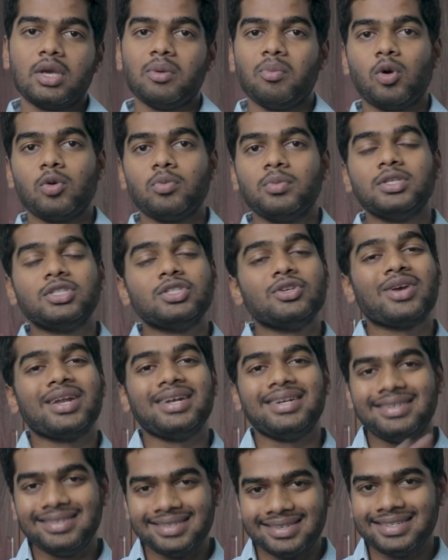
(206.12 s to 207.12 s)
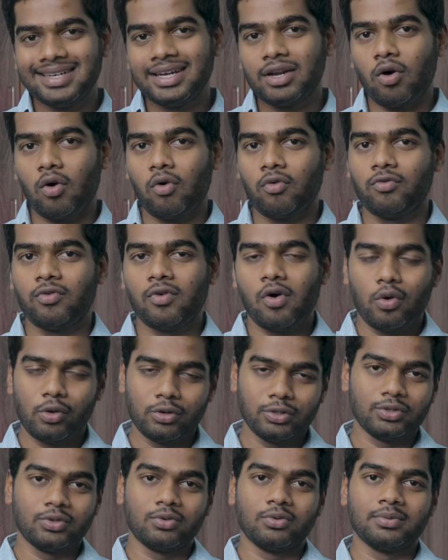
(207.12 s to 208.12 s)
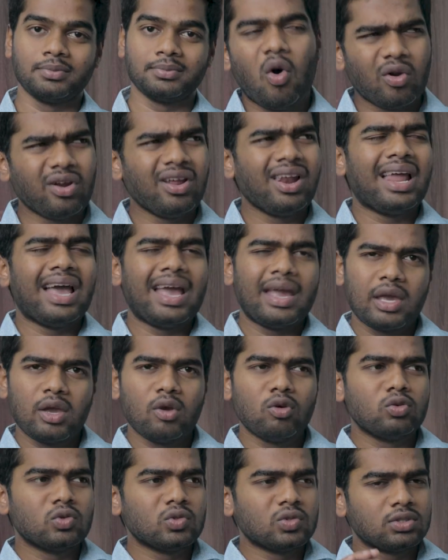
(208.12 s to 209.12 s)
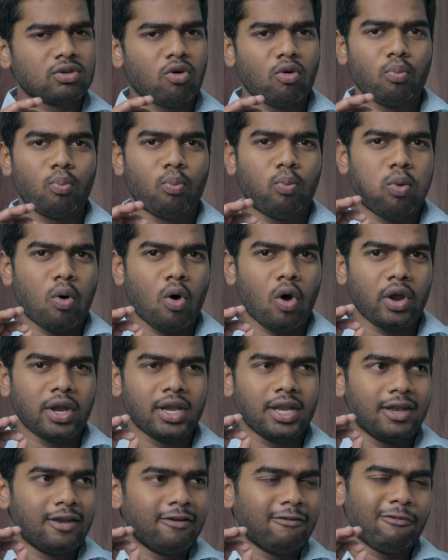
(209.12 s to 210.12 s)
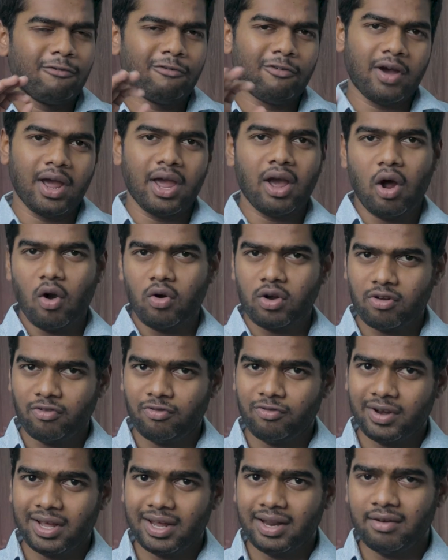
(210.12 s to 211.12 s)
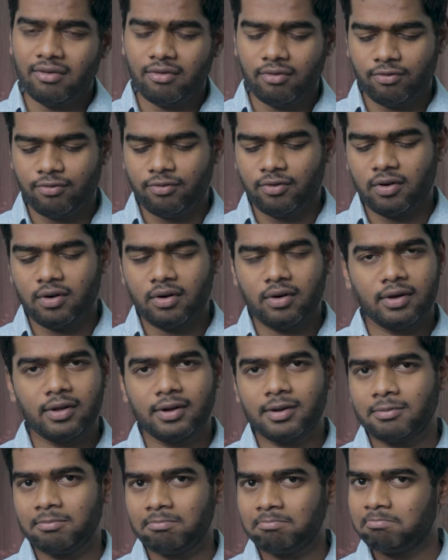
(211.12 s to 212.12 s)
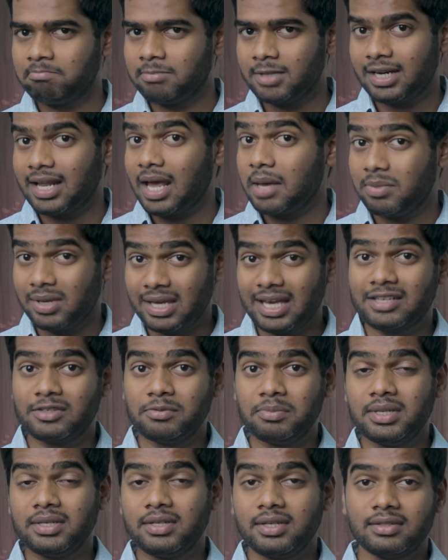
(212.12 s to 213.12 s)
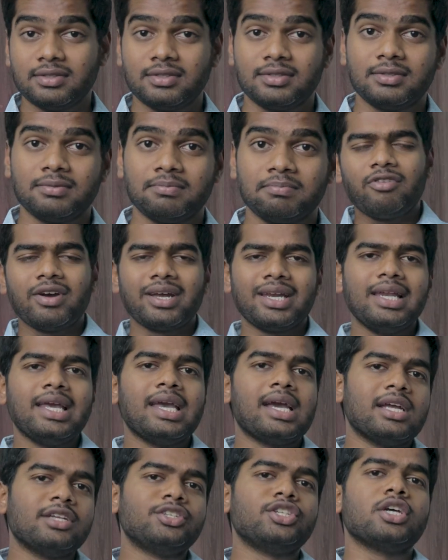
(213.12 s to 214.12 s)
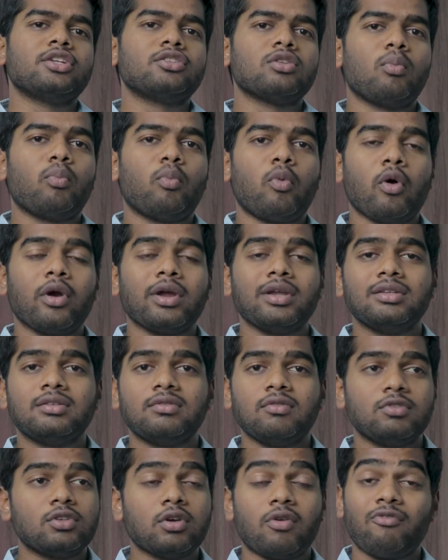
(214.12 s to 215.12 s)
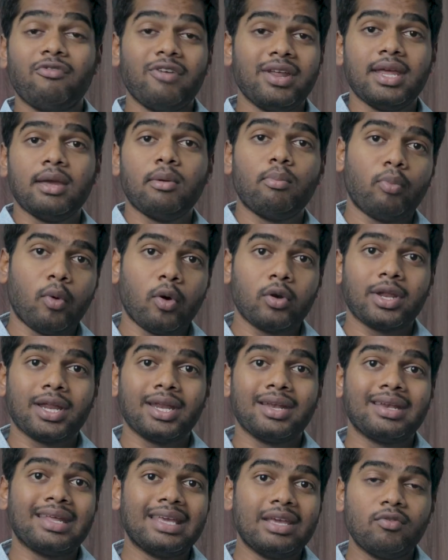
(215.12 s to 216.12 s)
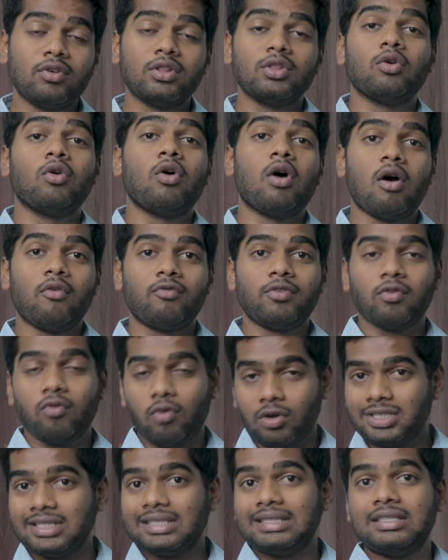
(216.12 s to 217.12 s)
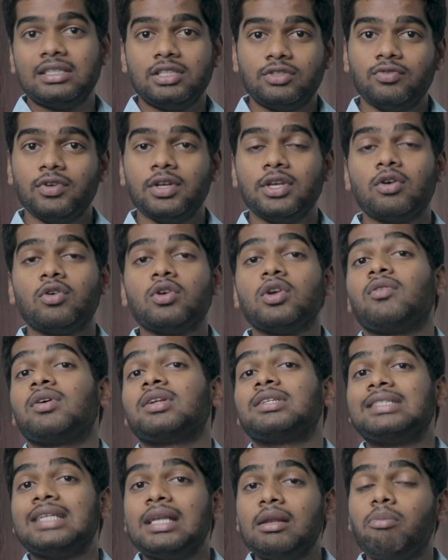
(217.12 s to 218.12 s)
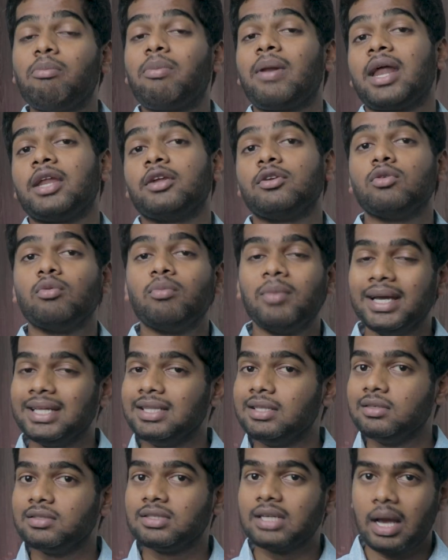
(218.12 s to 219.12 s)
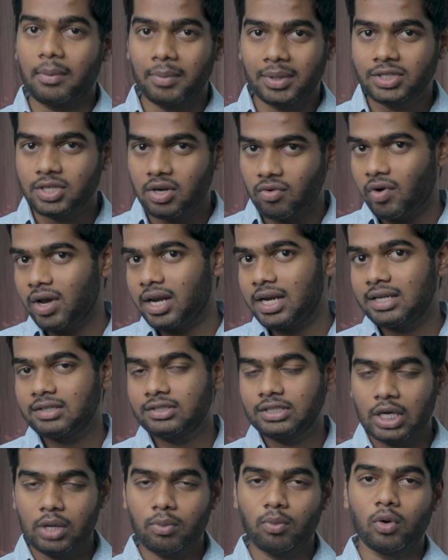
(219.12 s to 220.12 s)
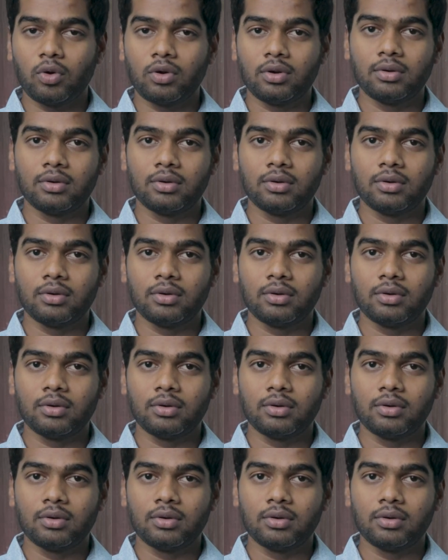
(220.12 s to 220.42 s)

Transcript: keyboard means you can turn it off also. Overall, I give 7.5 out of 10 for the typing experience. Finally, I'll share some points which are very important even though after watching this video, you are still planning to buy this Amazon wireless keyboard.